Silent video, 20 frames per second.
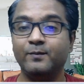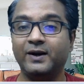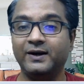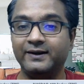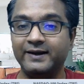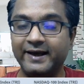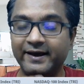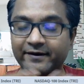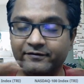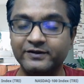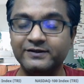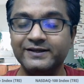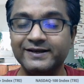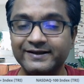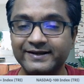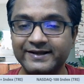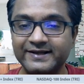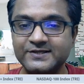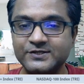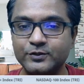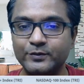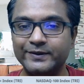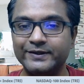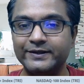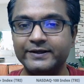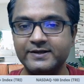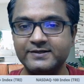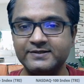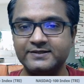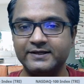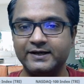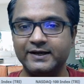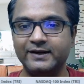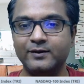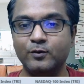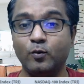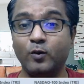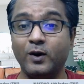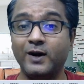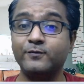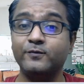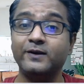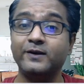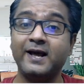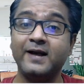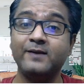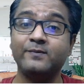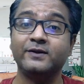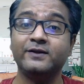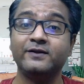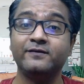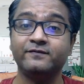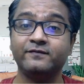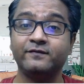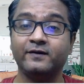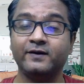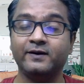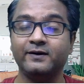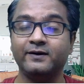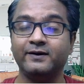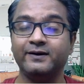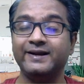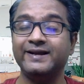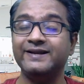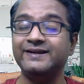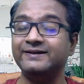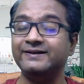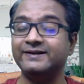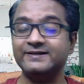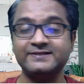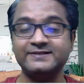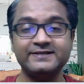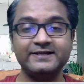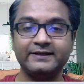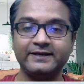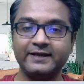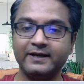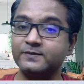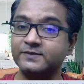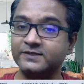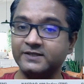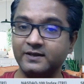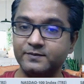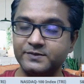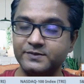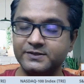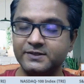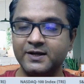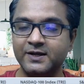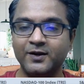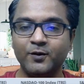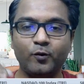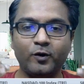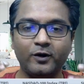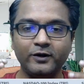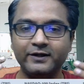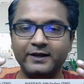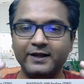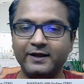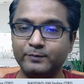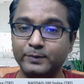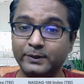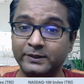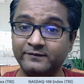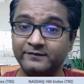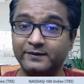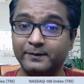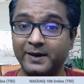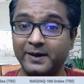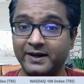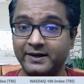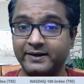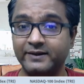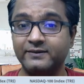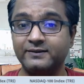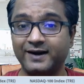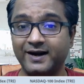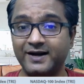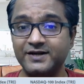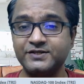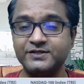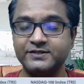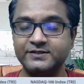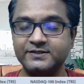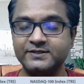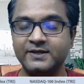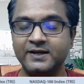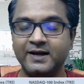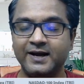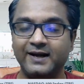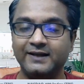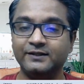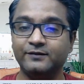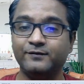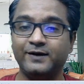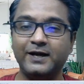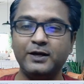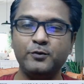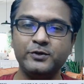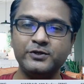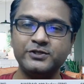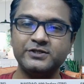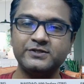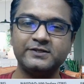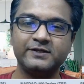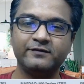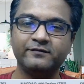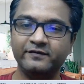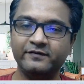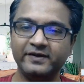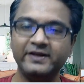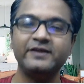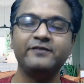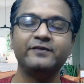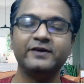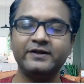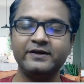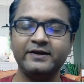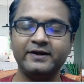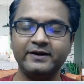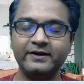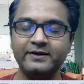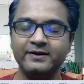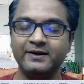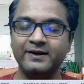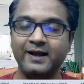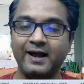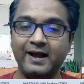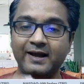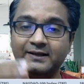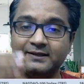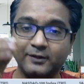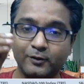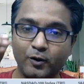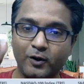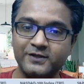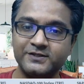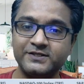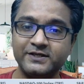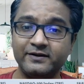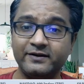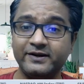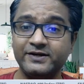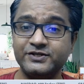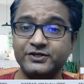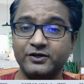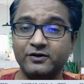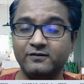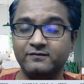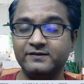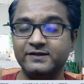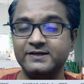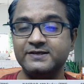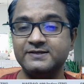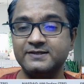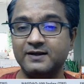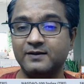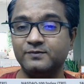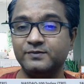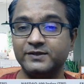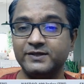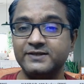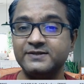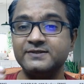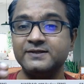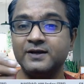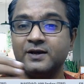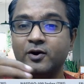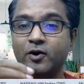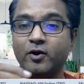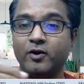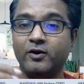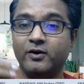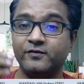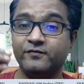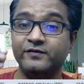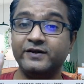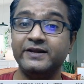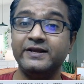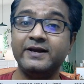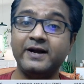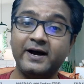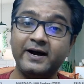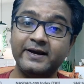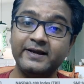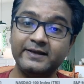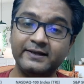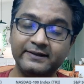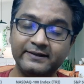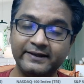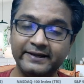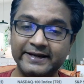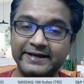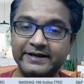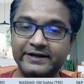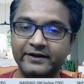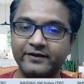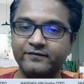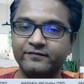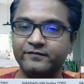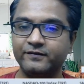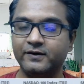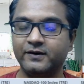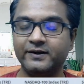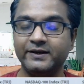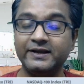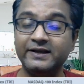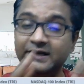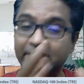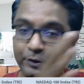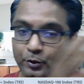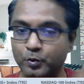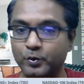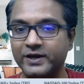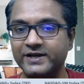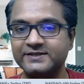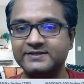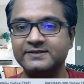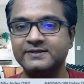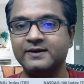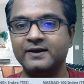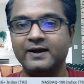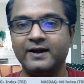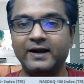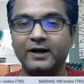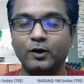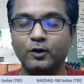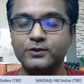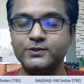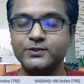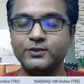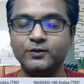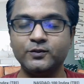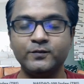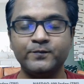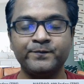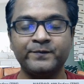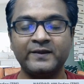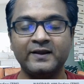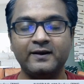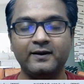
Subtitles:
But everything needs to be tested. What will happen if any testing times comes? What will happen if the market crashes and the valuations are very, very high and the concentration of these companies are very high in the ETF in US, and also